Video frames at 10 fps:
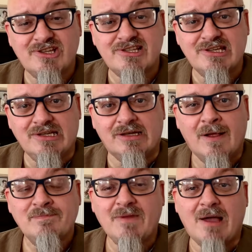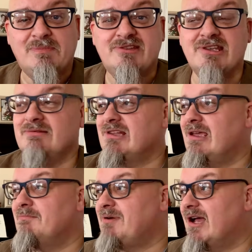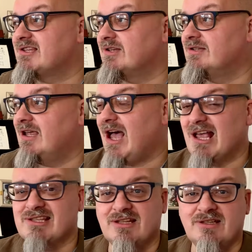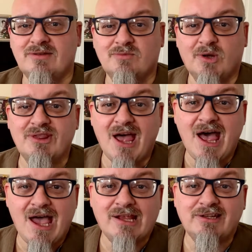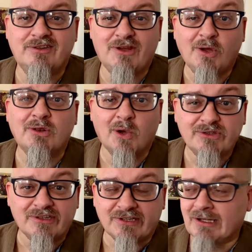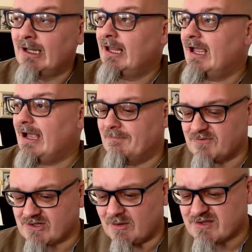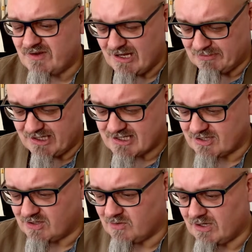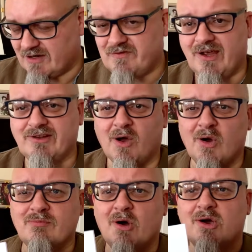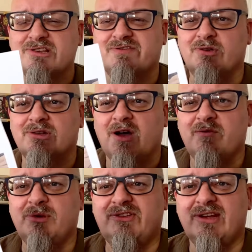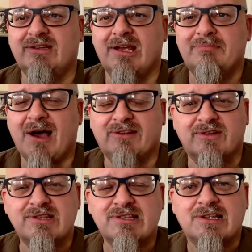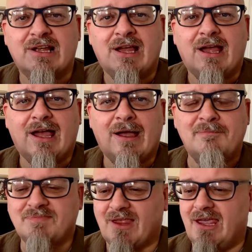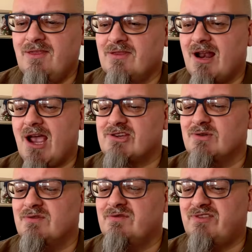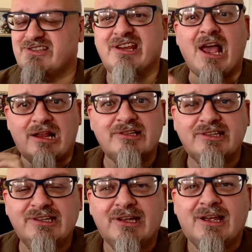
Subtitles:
seen a petite knit pattern, as in one that I hadn't downloaded. So I was very pleased to go and find a whole box full of petite knit patterns in their actual physicality,